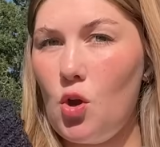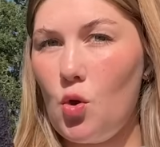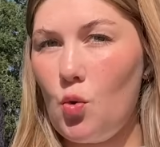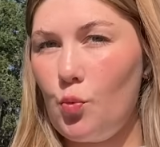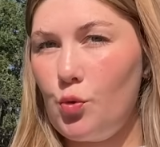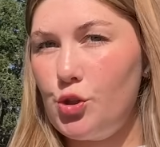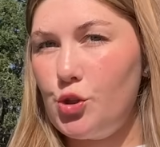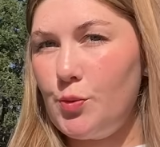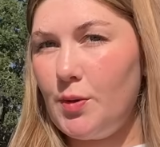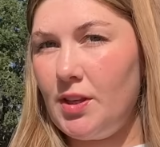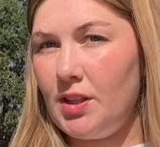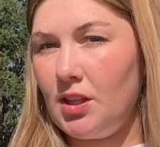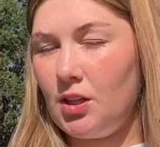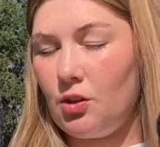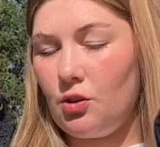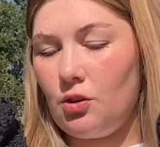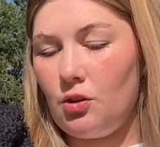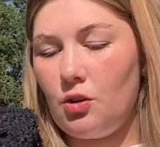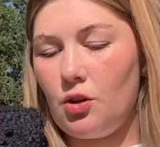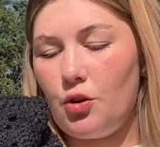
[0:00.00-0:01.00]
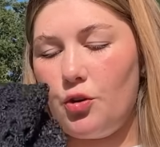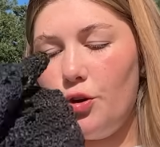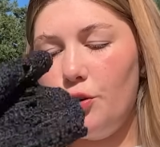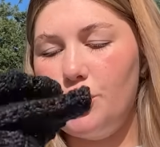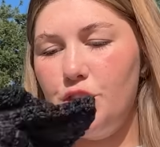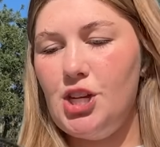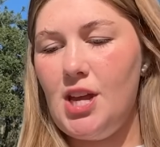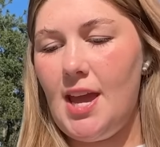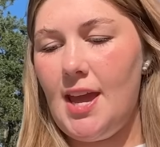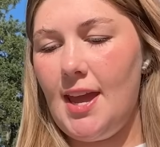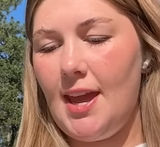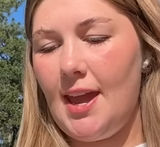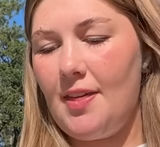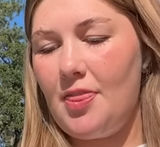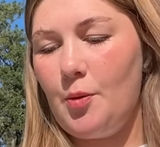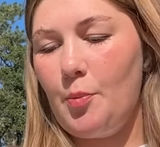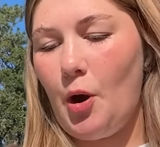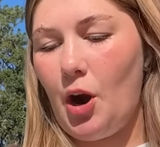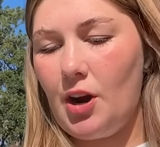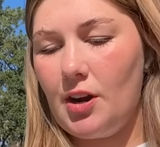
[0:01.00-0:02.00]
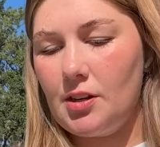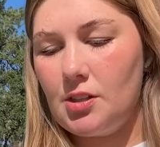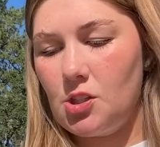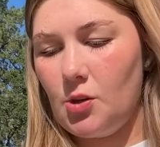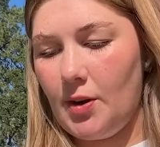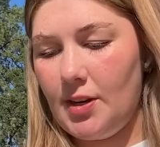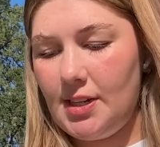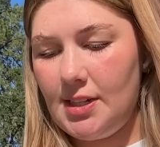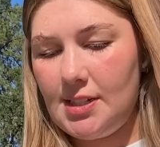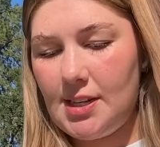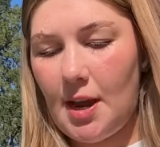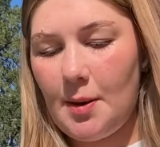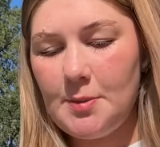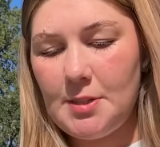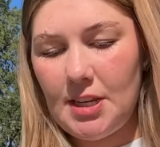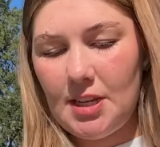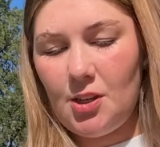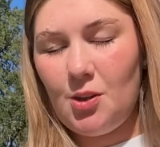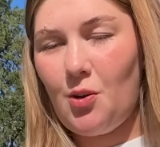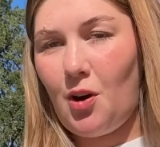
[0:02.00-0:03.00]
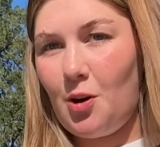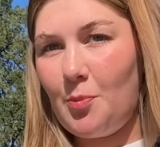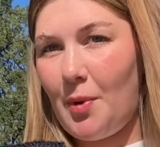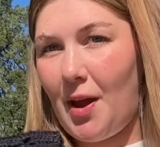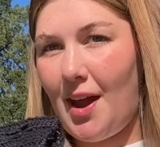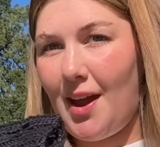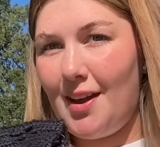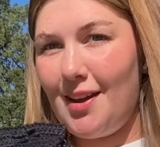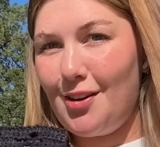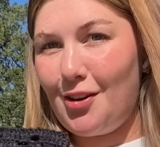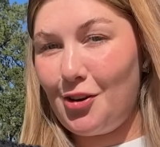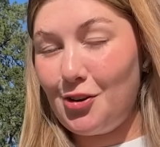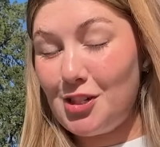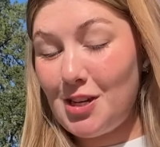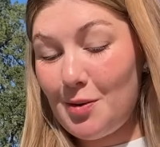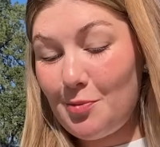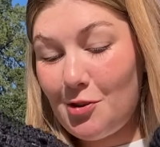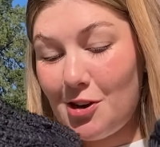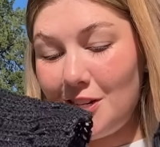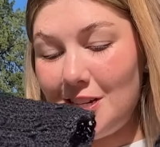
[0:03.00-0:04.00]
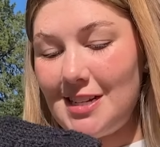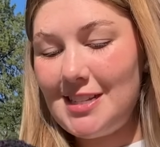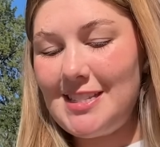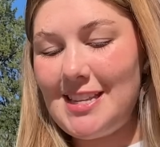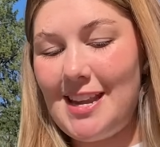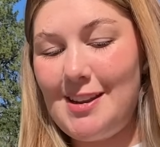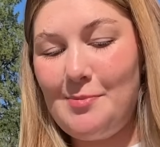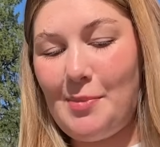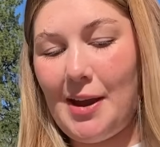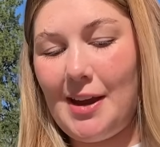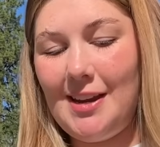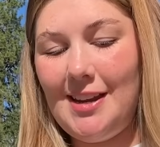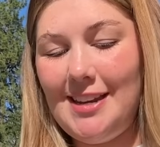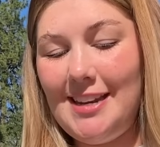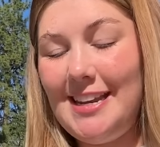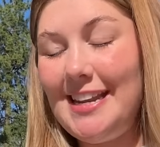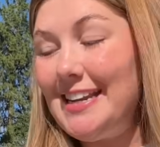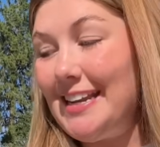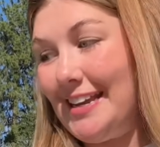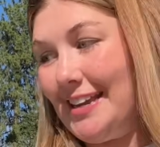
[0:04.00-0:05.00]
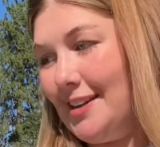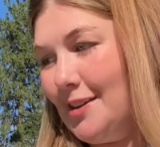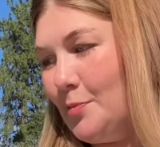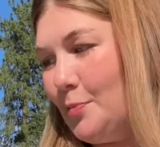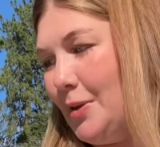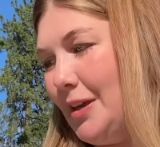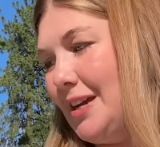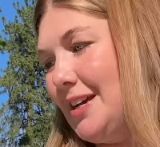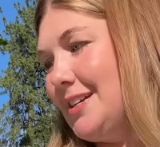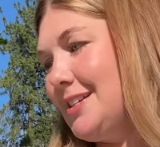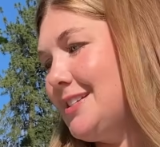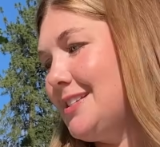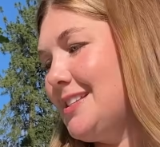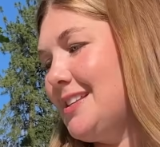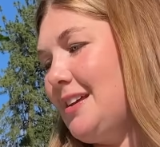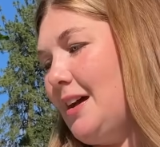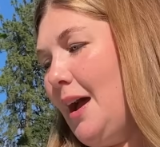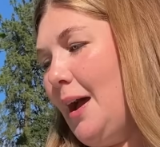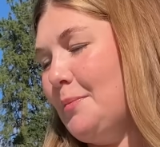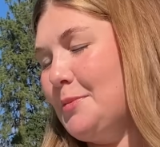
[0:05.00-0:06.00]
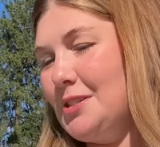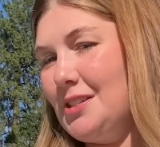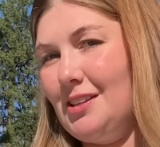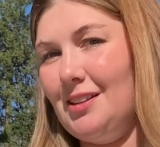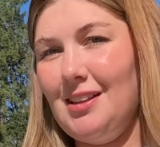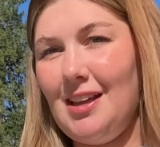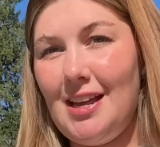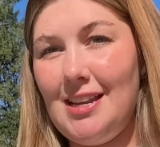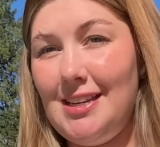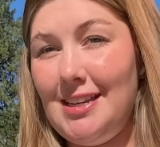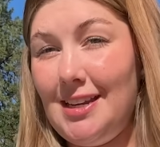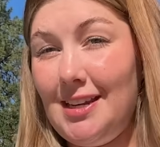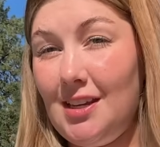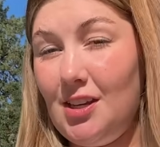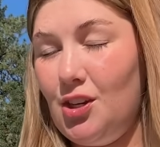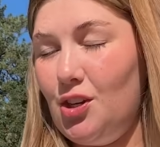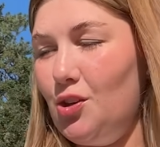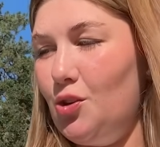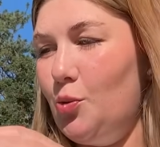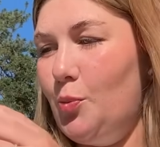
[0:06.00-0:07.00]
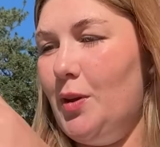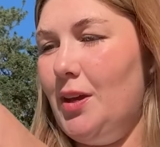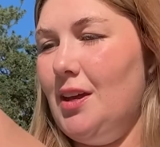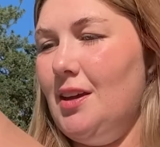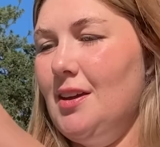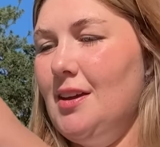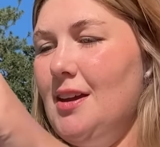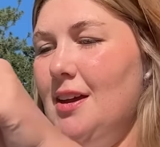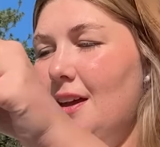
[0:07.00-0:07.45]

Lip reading: We're doing a little crochet at the park, so I need to update you on my crochet projects and my knitting because I'm still a knitting newbie.